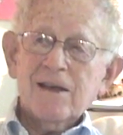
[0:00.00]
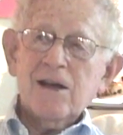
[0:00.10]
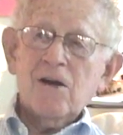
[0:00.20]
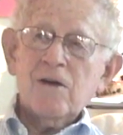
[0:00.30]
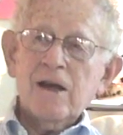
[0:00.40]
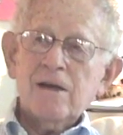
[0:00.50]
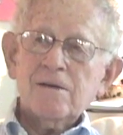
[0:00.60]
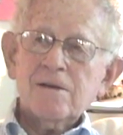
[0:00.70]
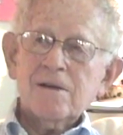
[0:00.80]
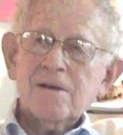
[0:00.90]
know,
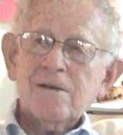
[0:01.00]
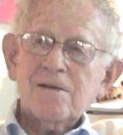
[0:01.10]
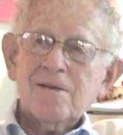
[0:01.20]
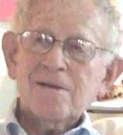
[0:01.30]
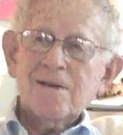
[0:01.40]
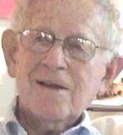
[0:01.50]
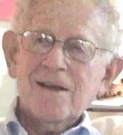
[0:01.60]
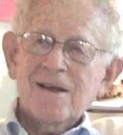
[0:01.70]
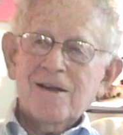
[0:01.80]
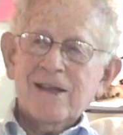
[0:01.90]

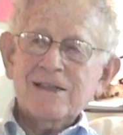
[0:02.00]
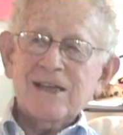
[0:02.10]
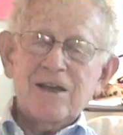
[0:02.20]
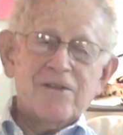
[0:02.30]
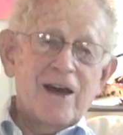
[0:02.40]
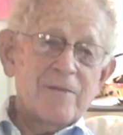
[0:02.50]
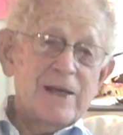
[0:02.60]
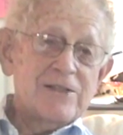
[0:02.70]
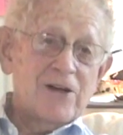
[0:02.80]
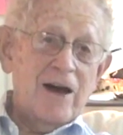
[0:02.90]
they say you've got to
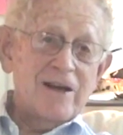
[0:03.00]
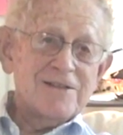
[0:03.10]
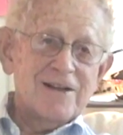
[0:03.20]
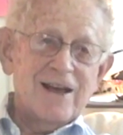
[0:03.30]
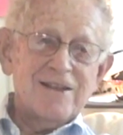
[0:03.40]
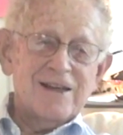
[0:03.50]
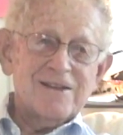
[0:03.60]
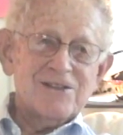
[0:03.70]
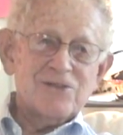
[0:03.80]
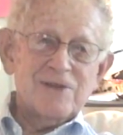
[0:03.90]
be taught, and I
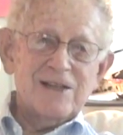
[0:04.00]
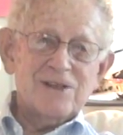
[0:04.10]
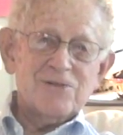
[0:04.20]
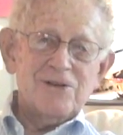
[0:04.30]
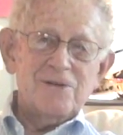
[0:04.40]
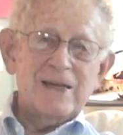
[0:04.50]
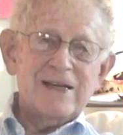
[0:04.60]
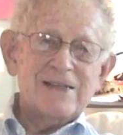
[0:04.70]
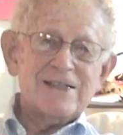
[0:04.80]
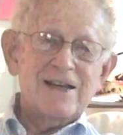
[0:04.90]
think that's really true,
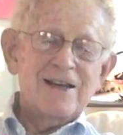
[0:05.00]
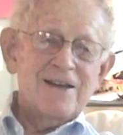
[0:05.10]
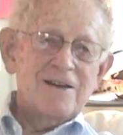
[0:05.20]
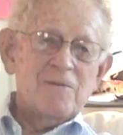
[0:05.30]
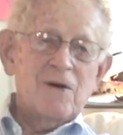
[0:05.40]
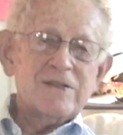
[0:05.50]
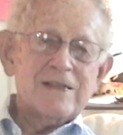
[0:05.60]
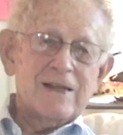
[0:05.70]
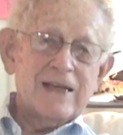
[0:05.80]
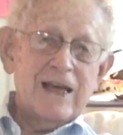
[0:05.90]
because
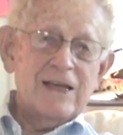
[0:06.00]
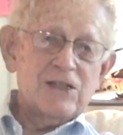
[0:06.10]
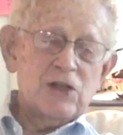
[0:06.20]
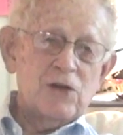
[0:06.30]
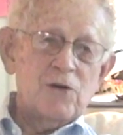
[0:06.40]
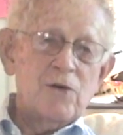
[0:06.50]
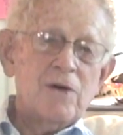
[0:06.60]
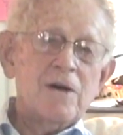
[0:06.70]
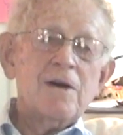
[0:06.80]
most of the kids who